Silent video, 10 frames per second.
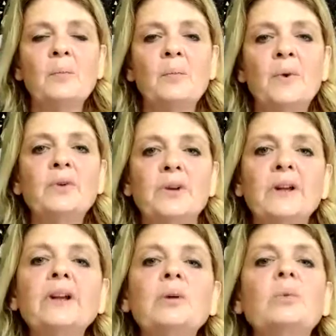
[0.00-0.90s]
but
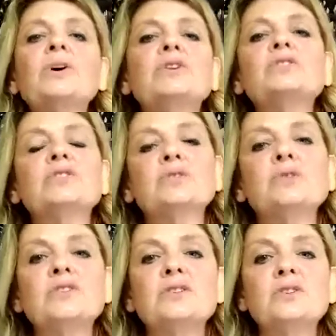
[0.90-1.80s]
really what you should do
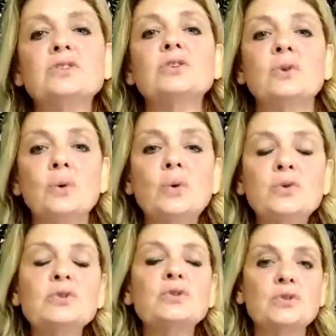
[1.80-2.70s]
is that you should go
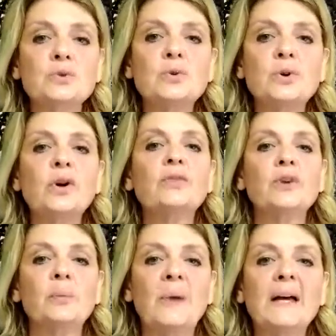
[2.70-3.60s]
to the door of
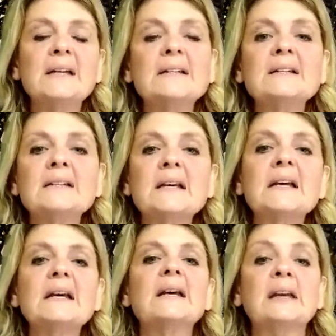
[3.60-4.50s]
your mind,
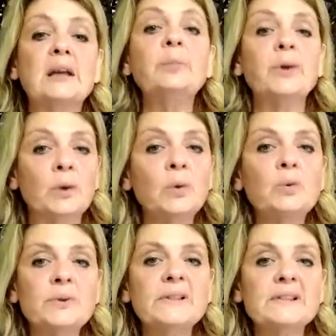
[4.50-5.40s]
keep it
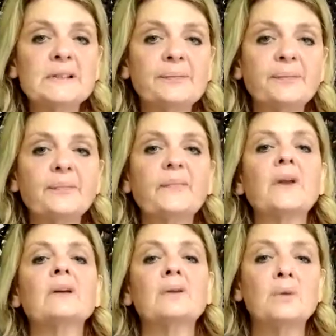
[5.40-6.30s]
closed,
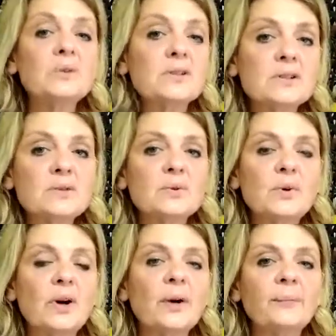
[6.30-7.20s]
go to the
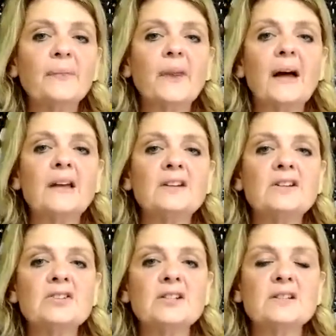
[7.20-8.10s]
door and
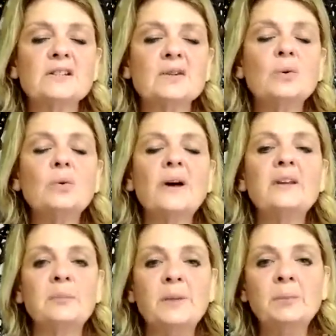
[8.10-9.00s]
just go in
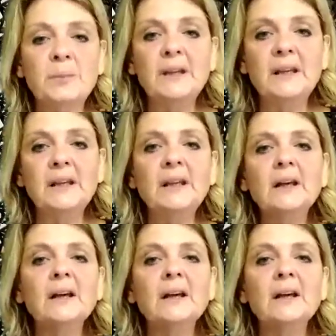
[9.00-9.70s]
the PPE,